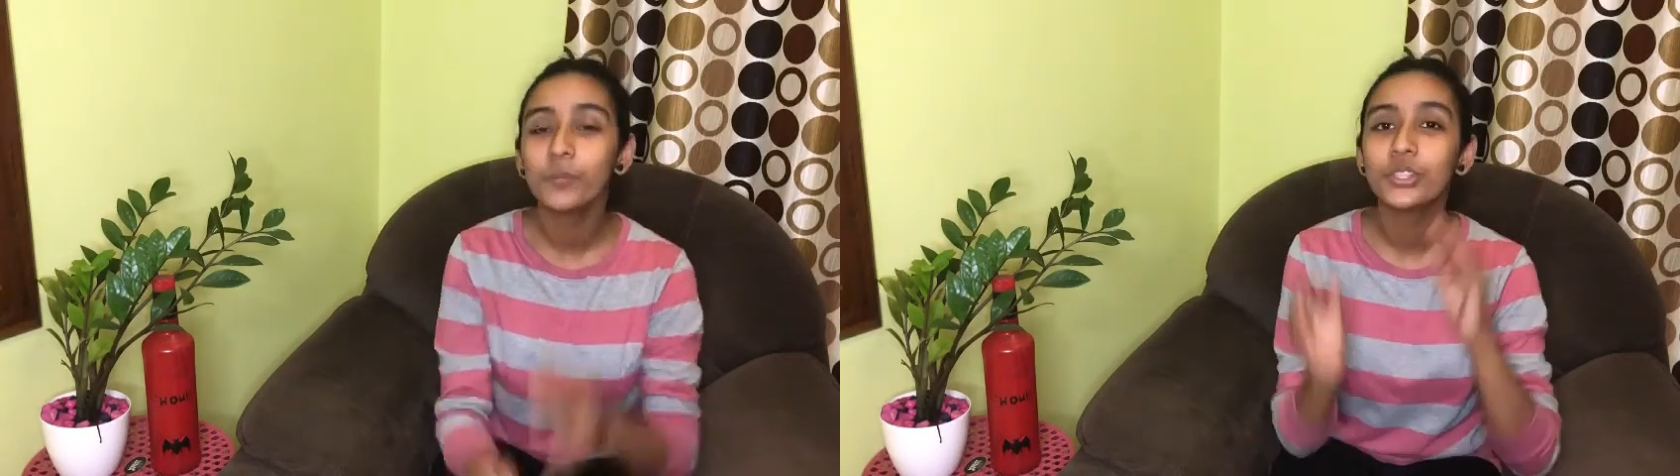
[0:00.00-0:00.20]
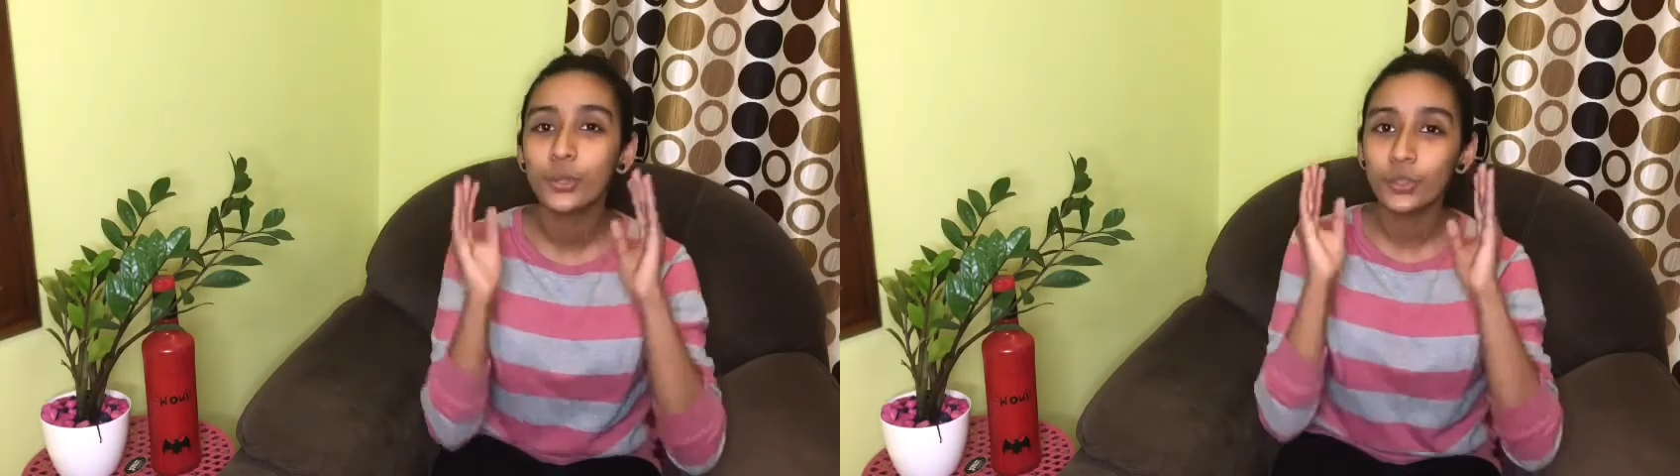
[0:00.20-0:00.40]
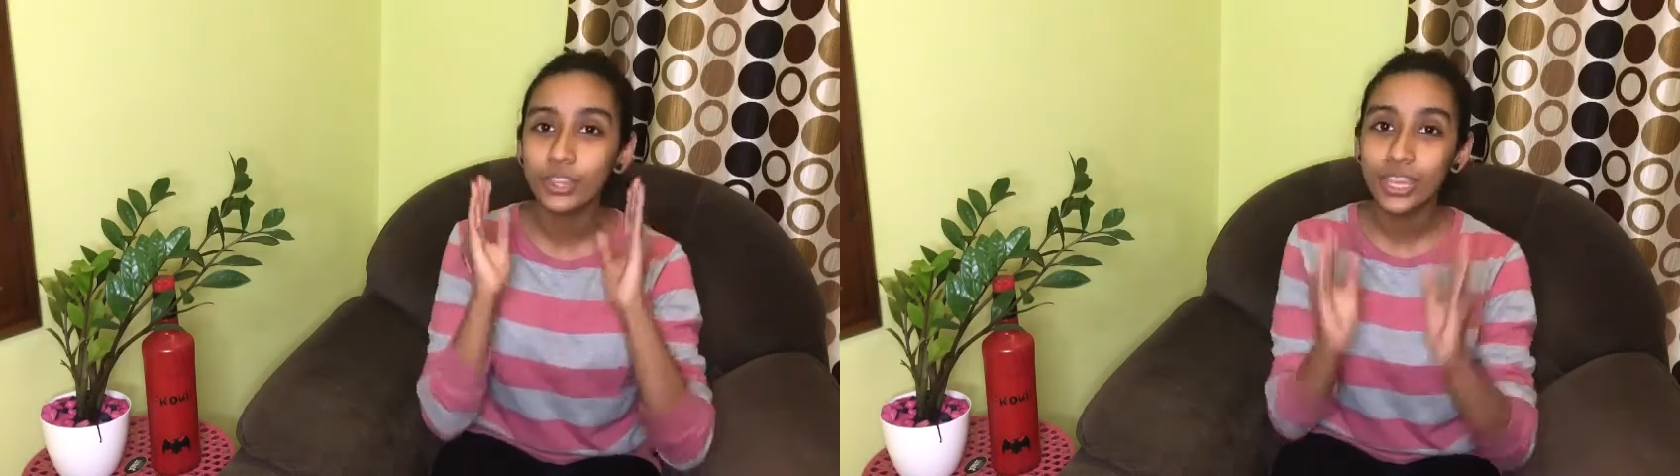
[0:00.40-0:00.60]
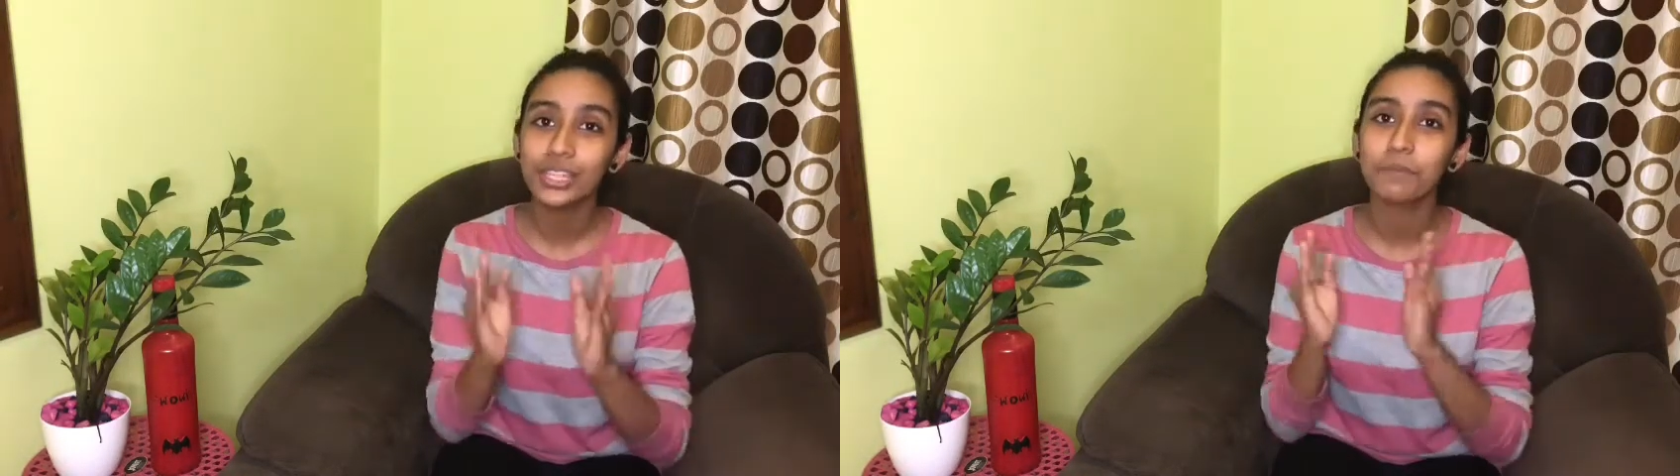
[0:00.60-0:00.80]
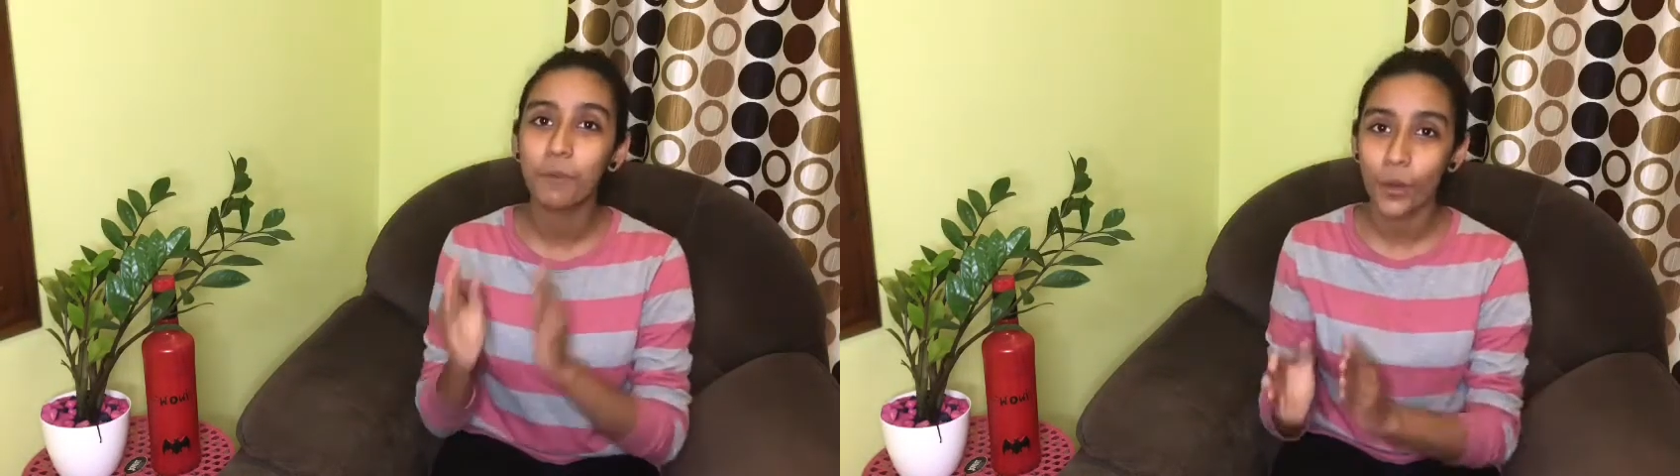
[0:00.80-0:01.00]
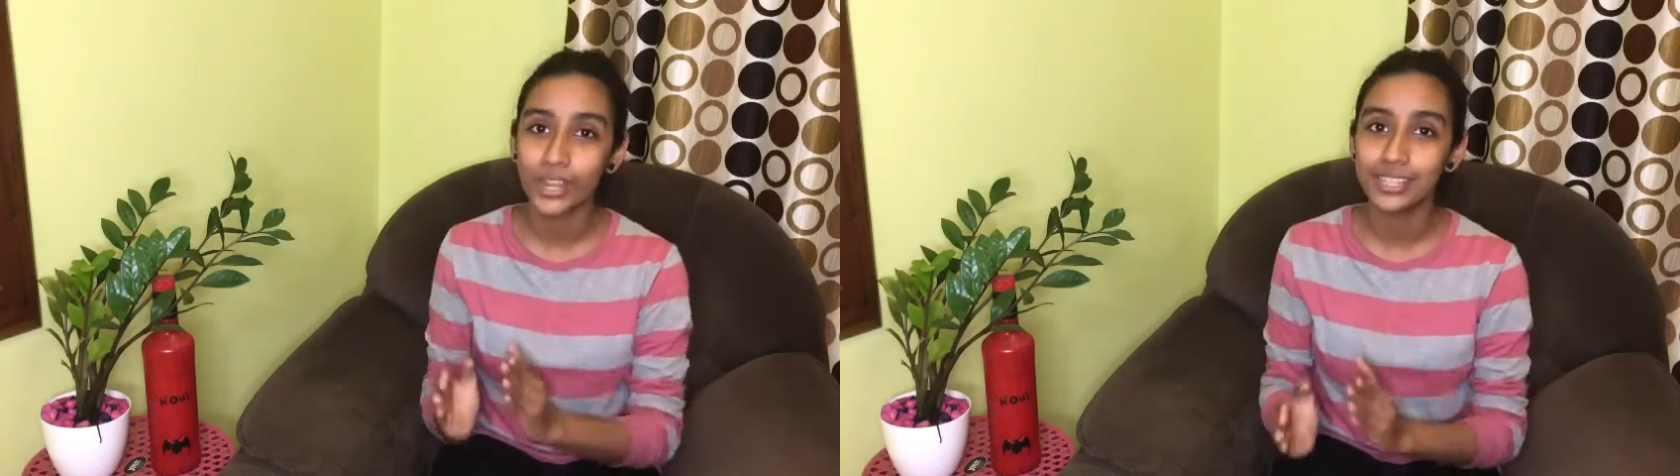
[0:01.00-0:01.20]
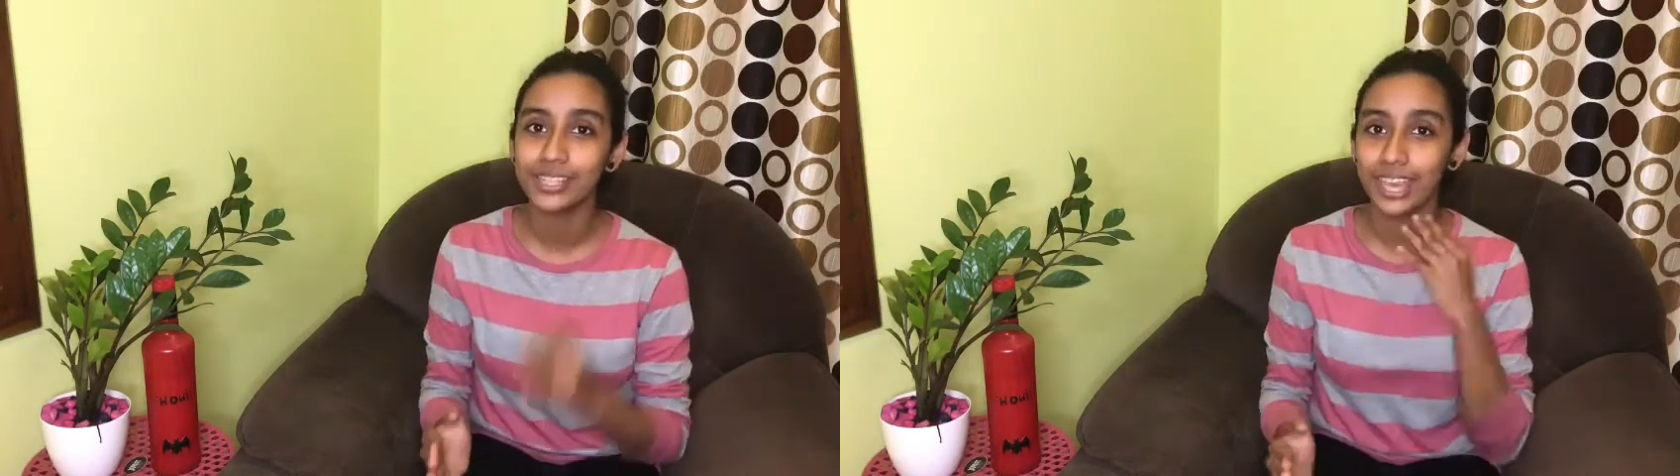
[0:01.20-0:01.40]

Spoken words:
So these points